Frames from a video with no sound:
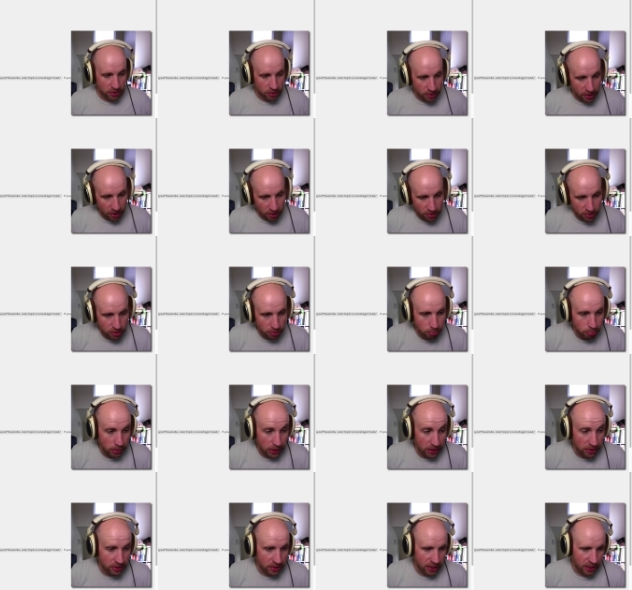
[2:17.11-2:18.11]
You can also
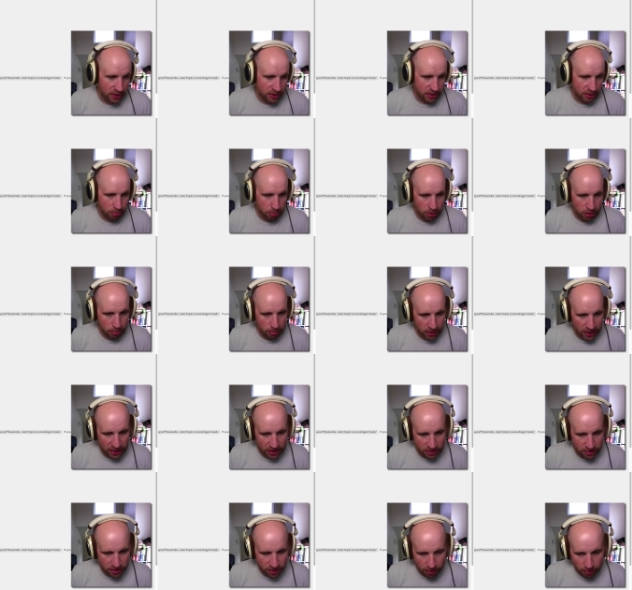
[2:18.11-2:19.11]
build custom
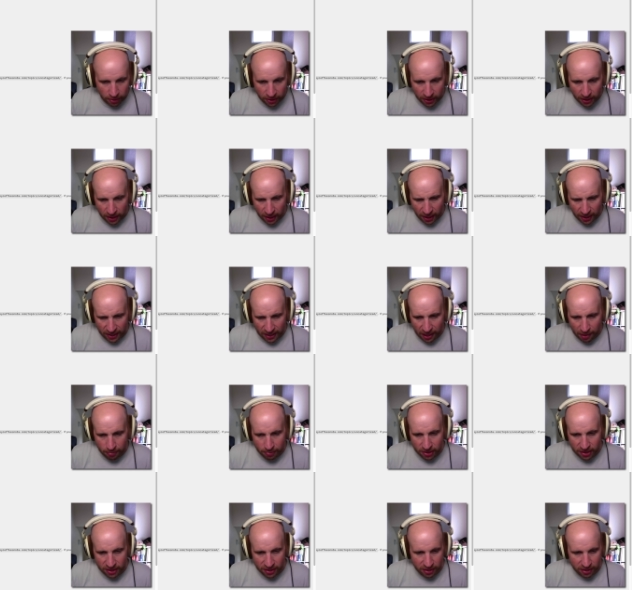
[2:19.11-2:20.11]
permalinks. So a
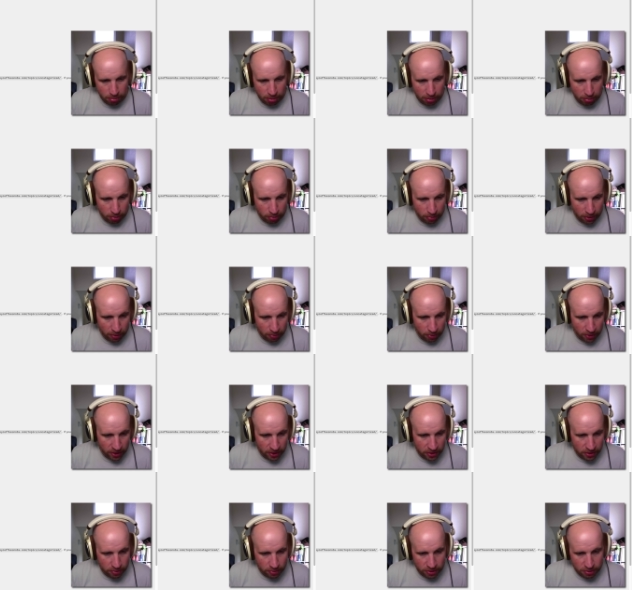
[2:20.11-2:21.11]
common thing that people might want to
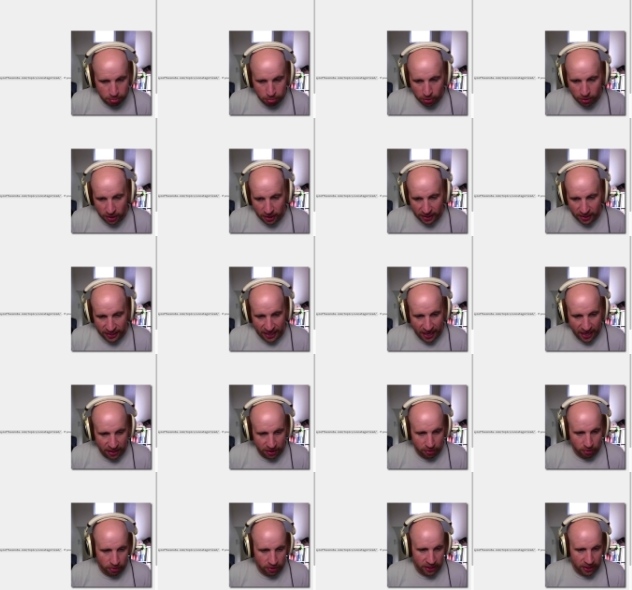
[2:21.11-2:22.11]
do is put a
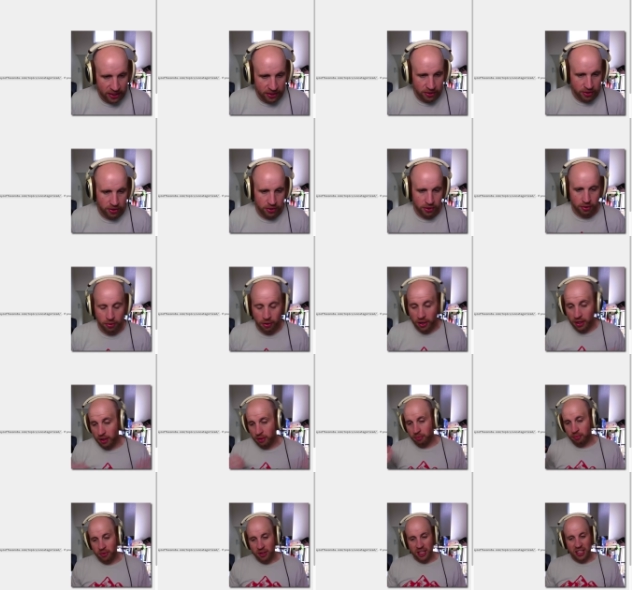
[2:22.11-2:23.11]
category in your
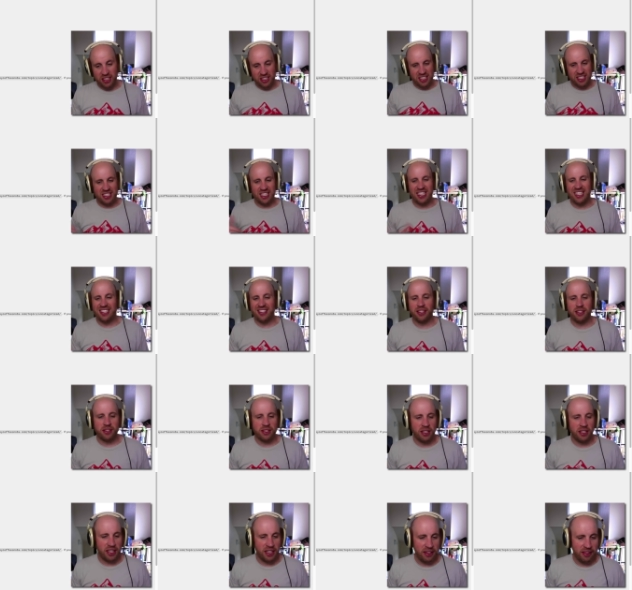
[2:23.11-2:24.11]
URL. It's as easy as
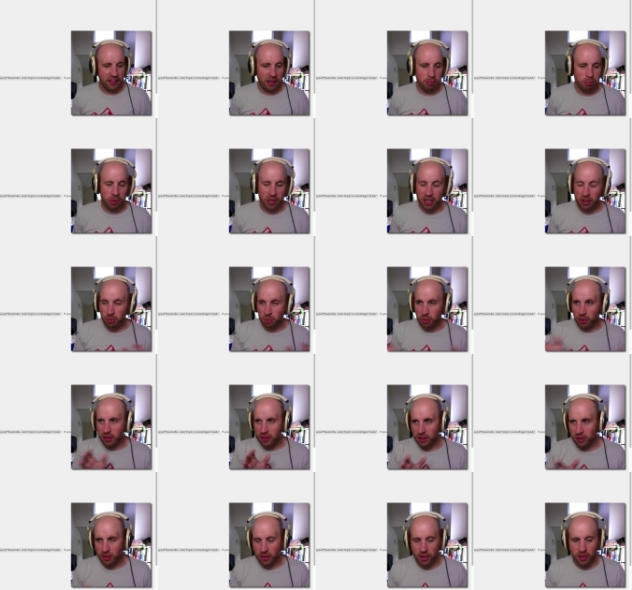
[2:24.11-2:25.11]
clicking that button
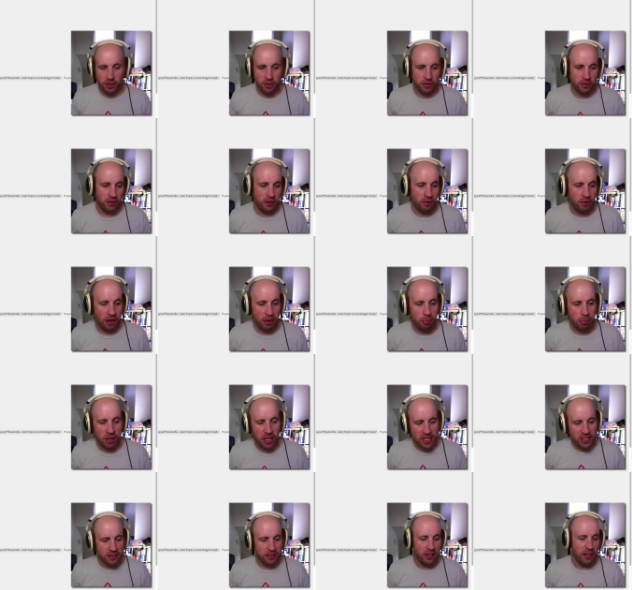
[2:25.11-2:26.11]
with your cursor in the right
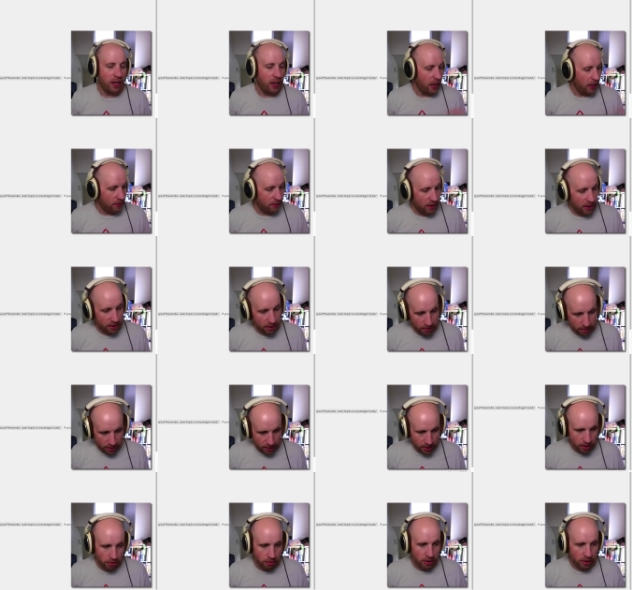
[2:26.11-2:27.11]
place and then, you
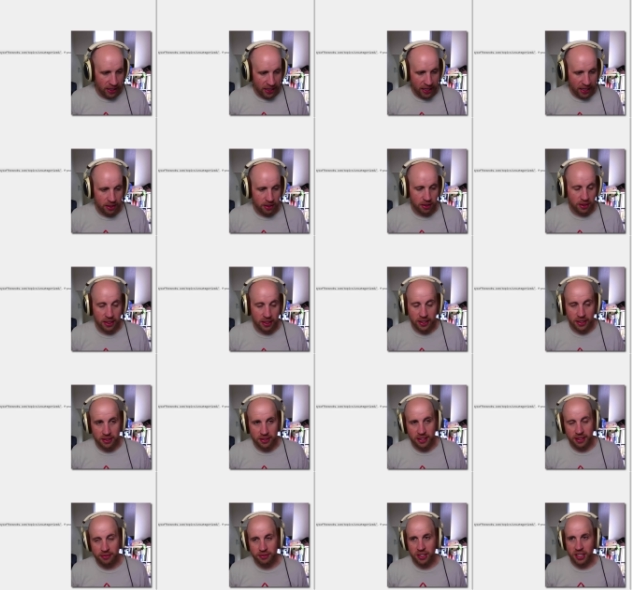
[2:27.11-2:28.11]
know, again, clicking
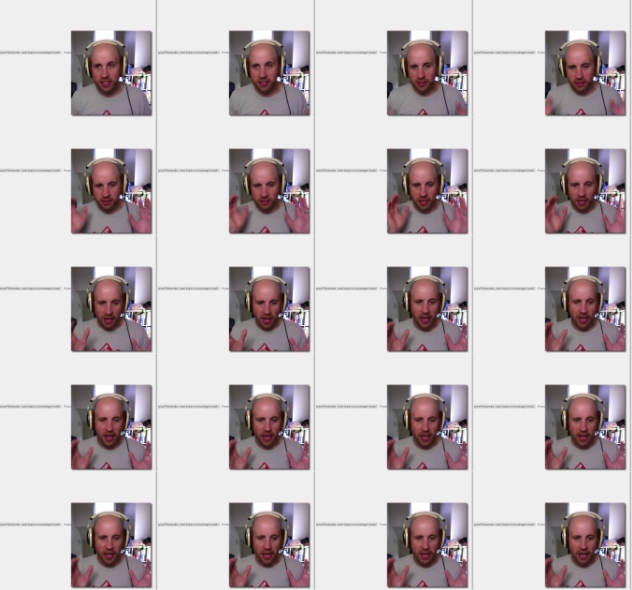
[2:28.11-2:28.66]
save changes.